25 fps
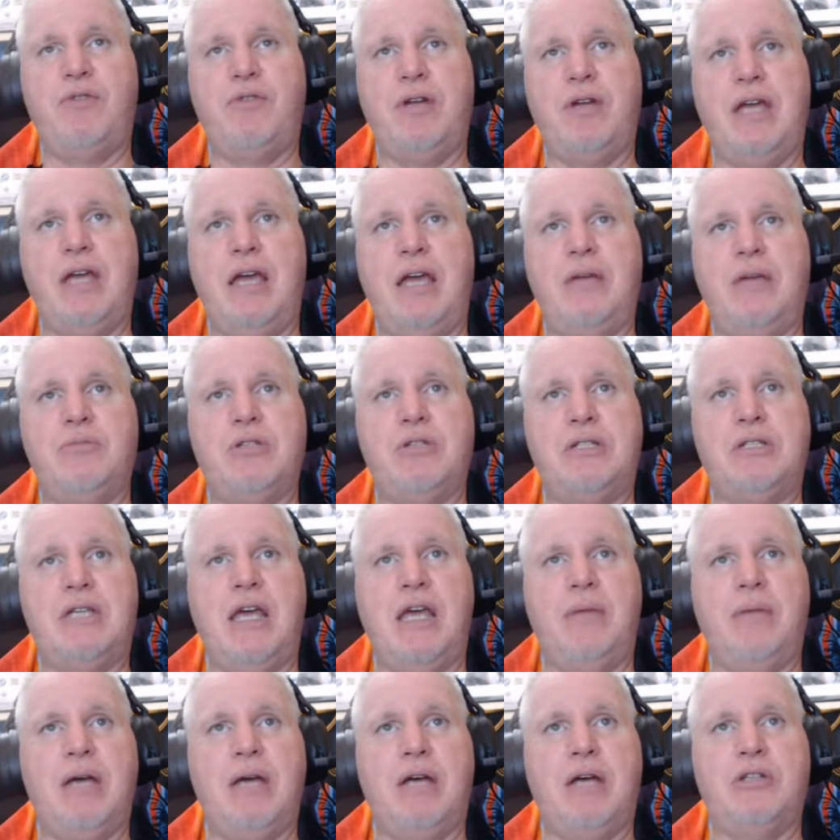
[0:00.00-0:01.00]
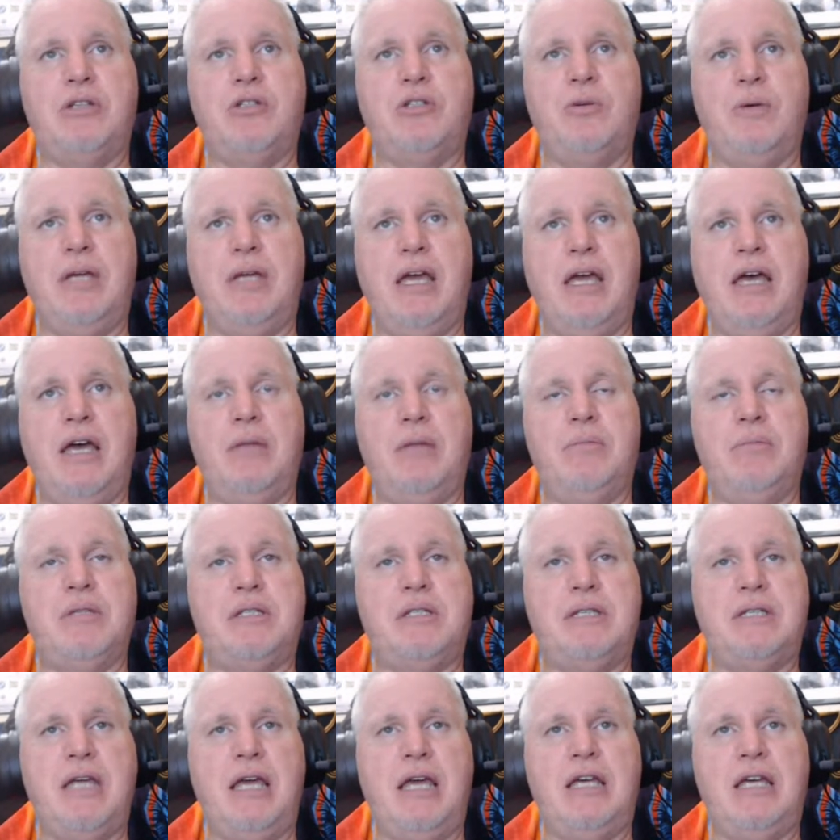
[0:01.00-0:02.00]
game just came down to, again,
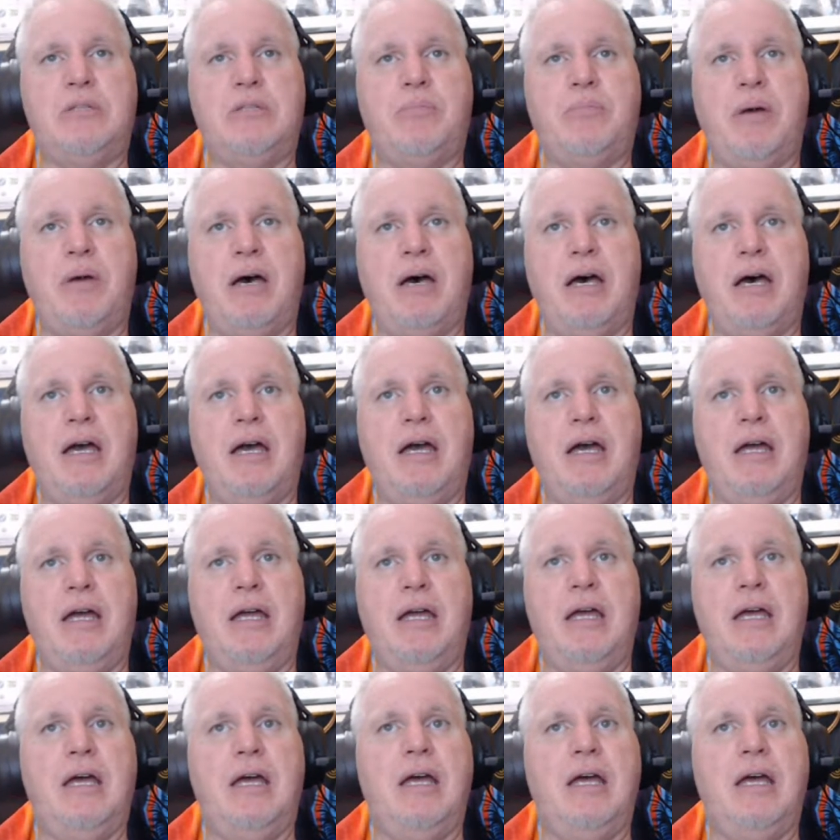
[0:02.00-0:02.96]
mistakes by